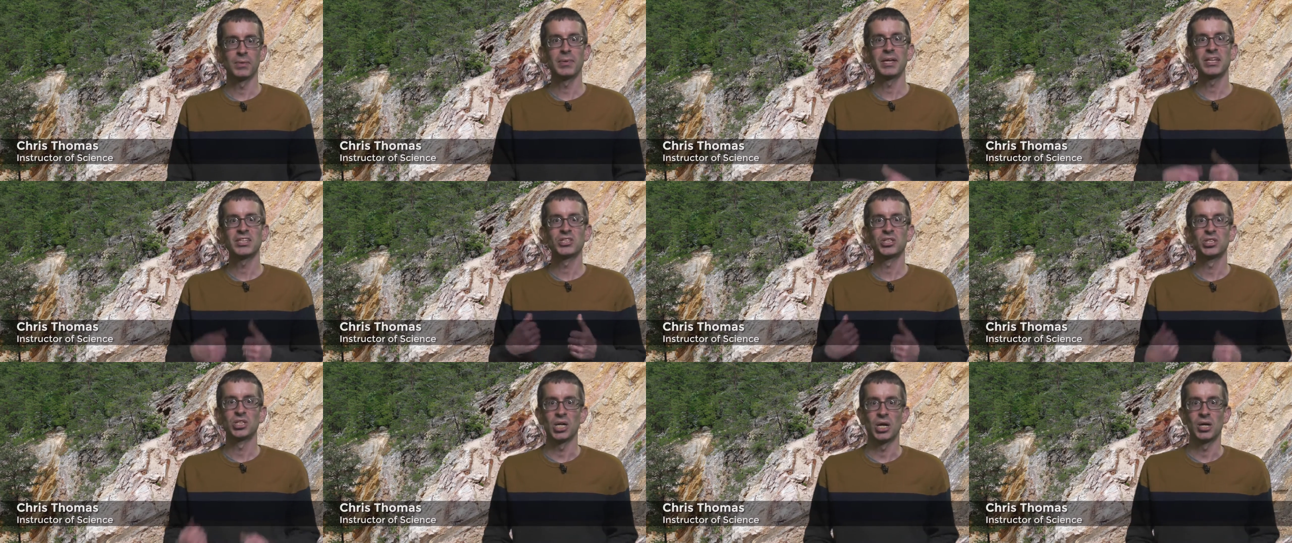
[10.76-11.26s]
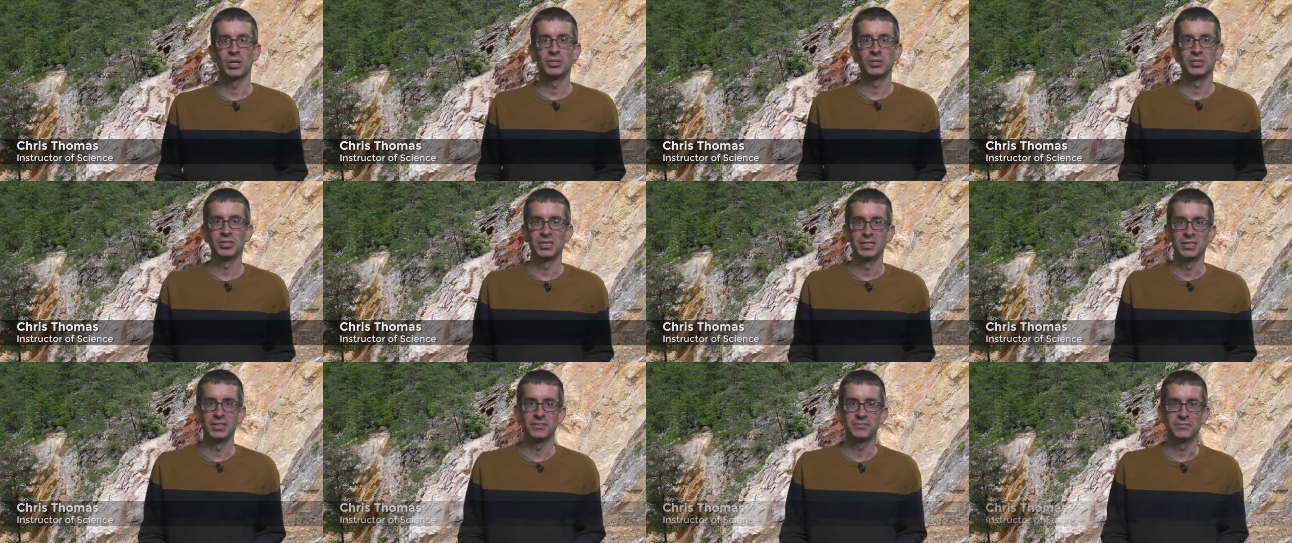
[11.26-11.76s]
makes
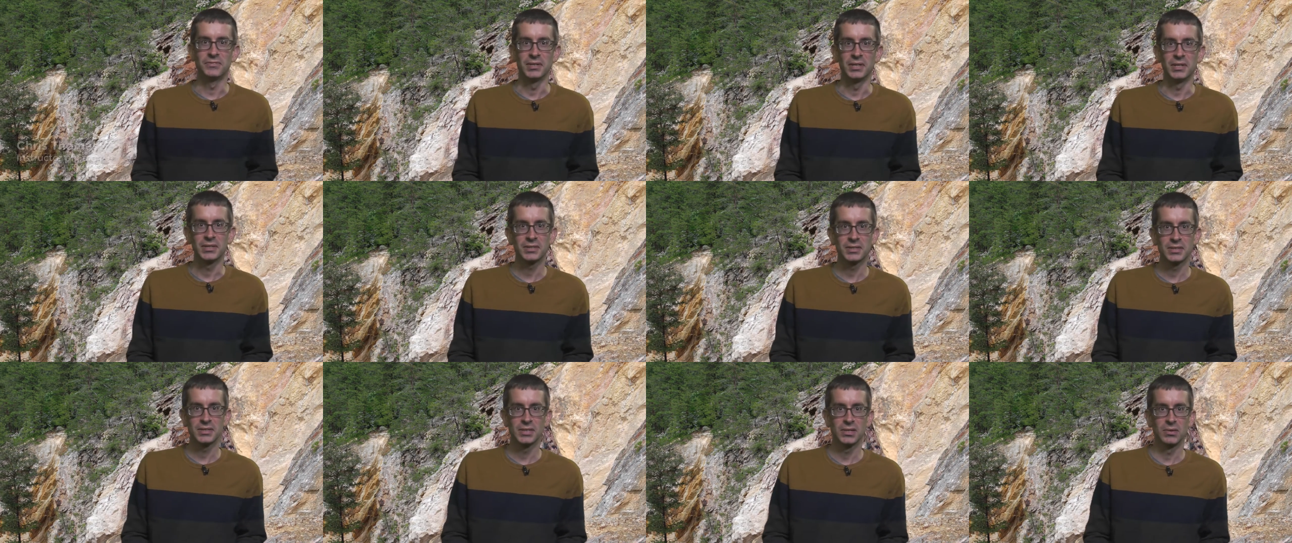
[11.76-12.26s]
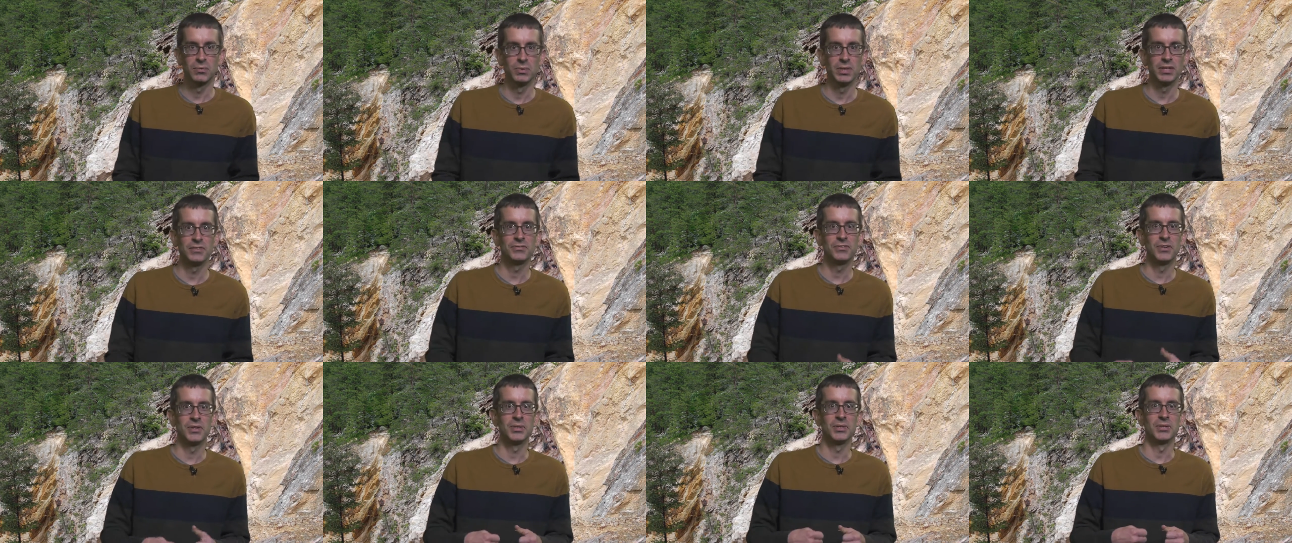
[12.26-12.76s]
geology different? We
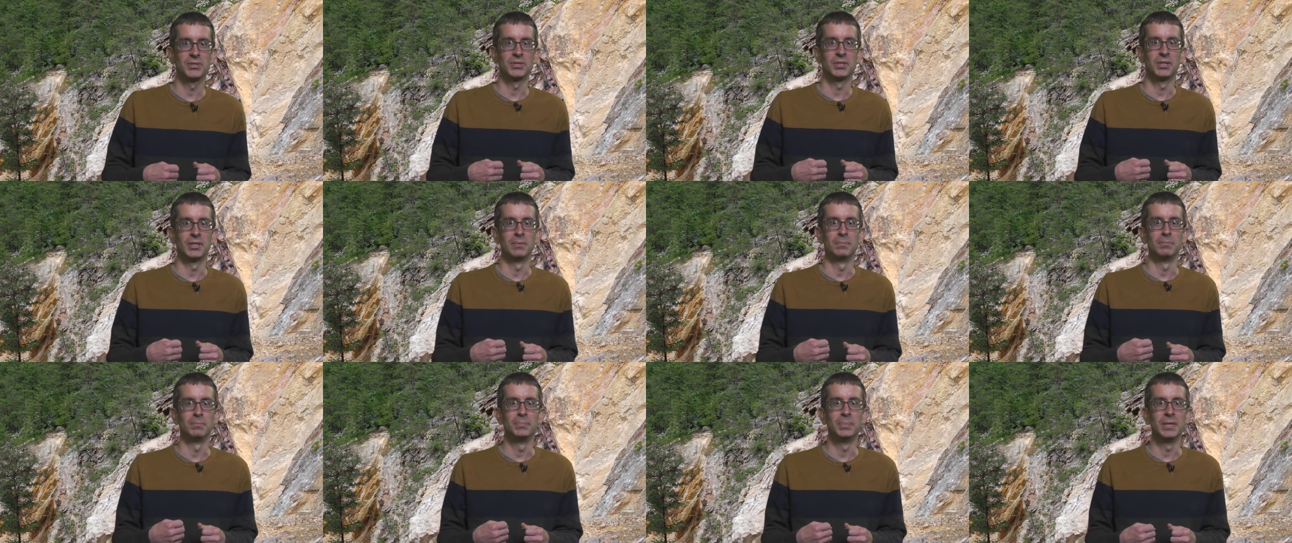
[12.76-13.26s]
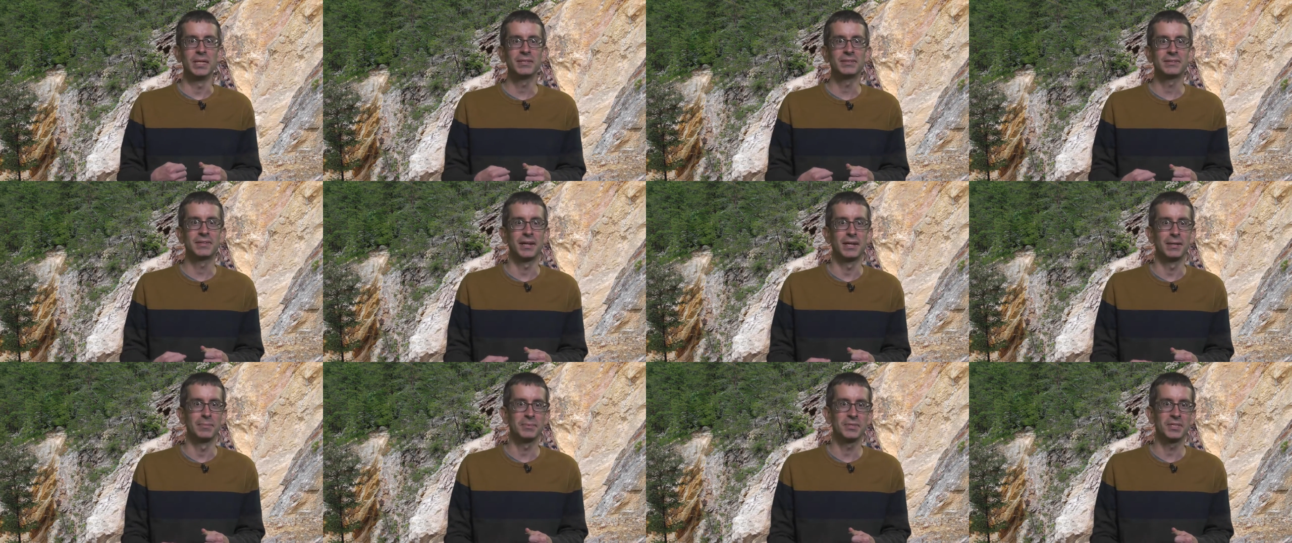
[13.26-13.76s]
focus on big
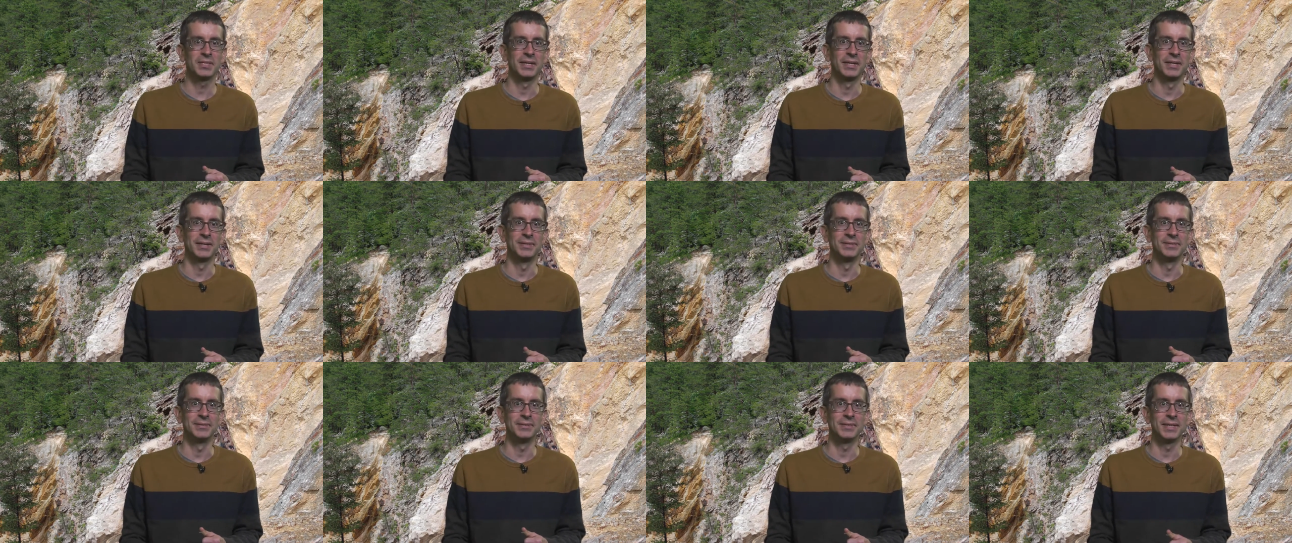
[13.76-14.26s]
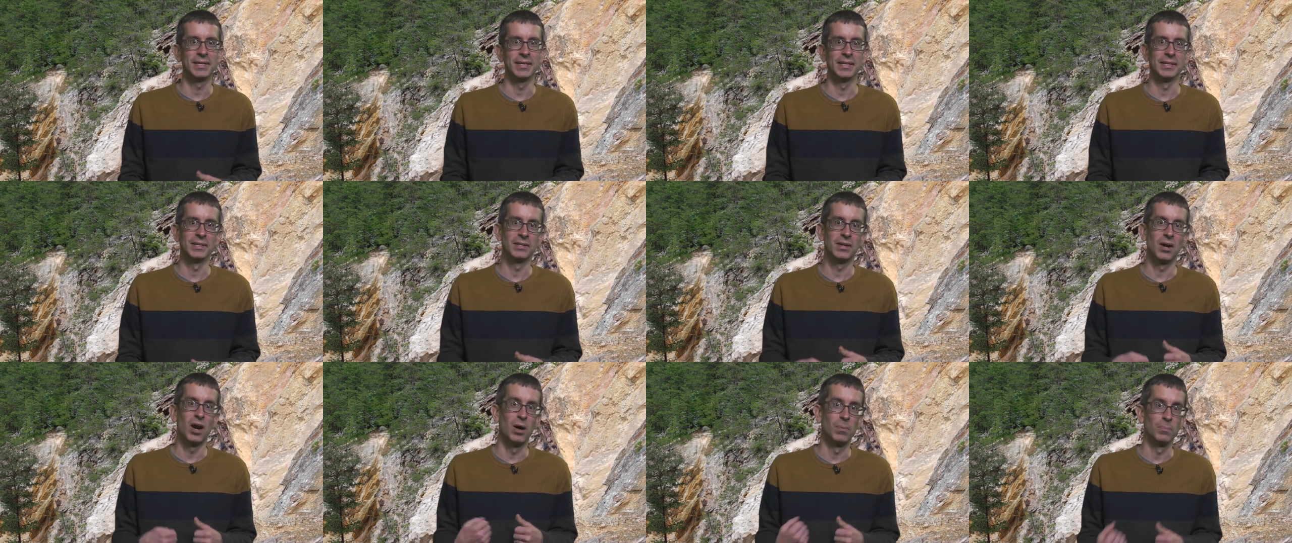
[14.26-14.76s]
time scales
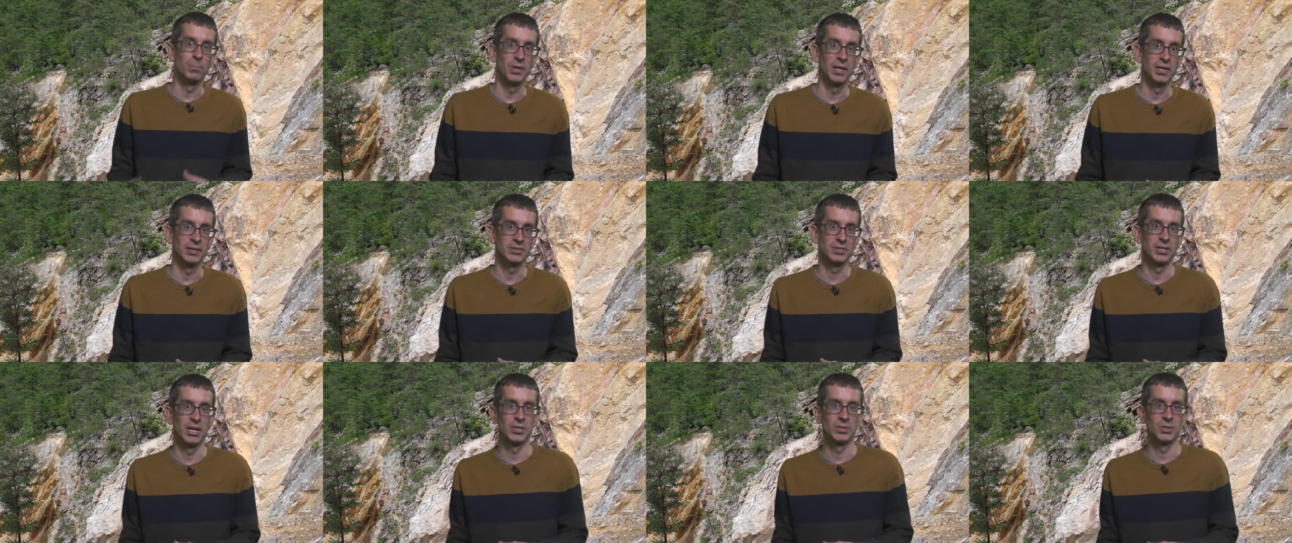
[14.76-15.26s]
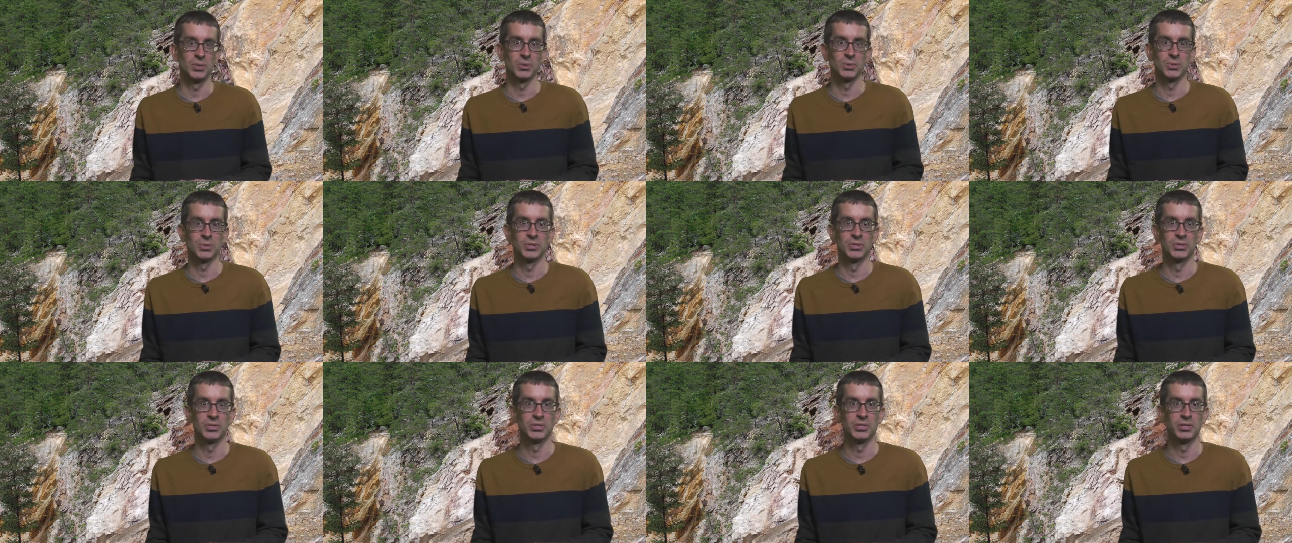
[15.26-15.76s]
and complex natural
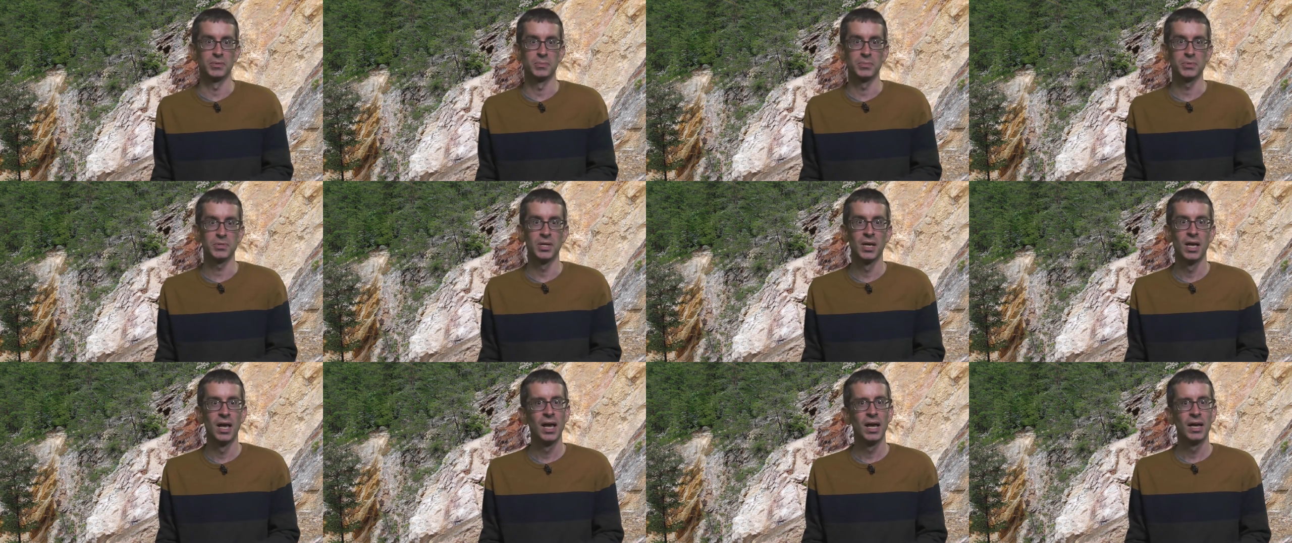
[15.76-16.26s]
systems.